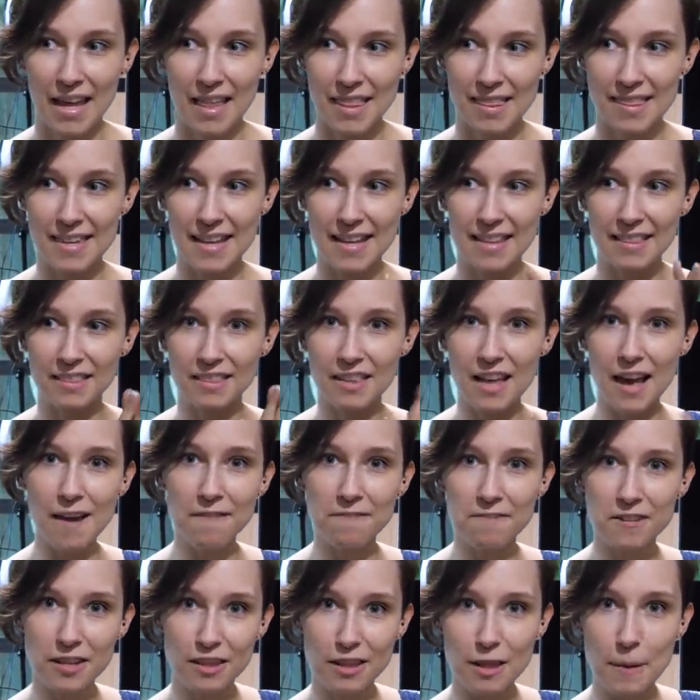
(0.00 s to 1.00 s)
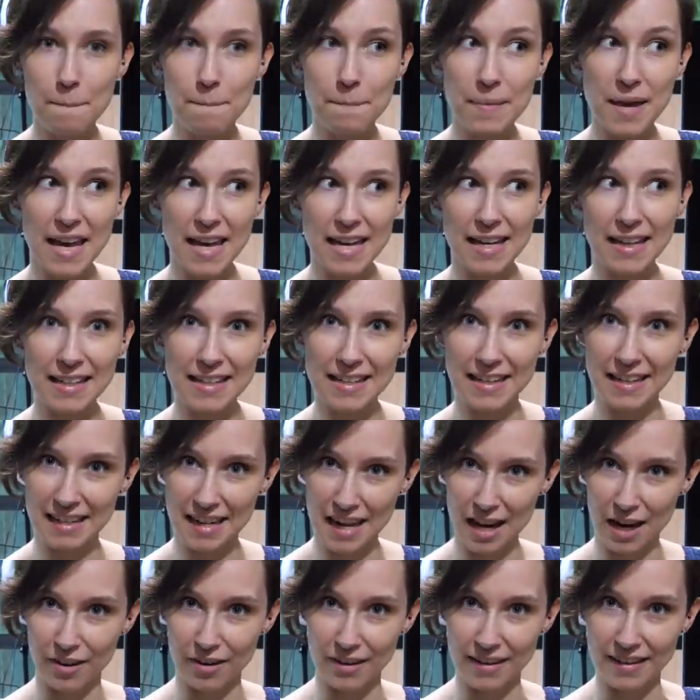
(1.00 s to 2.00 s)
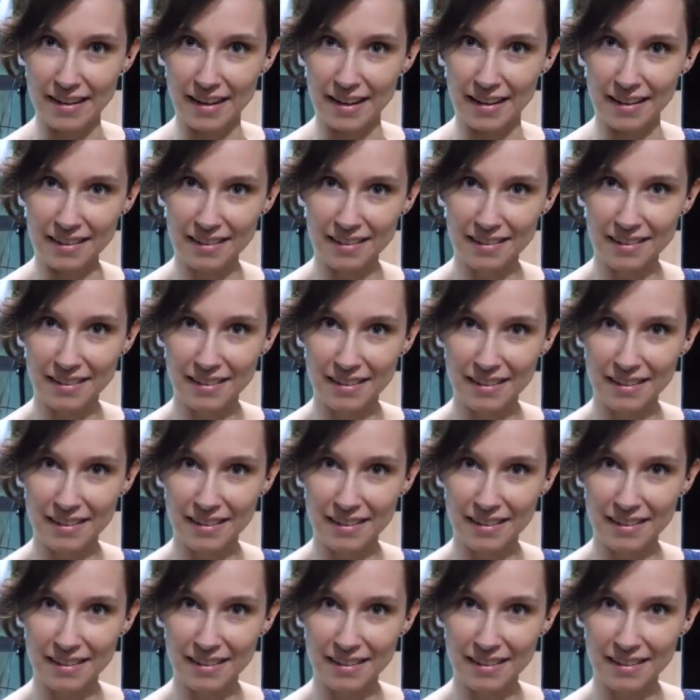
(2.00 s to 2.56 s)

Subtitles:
They left the picnic area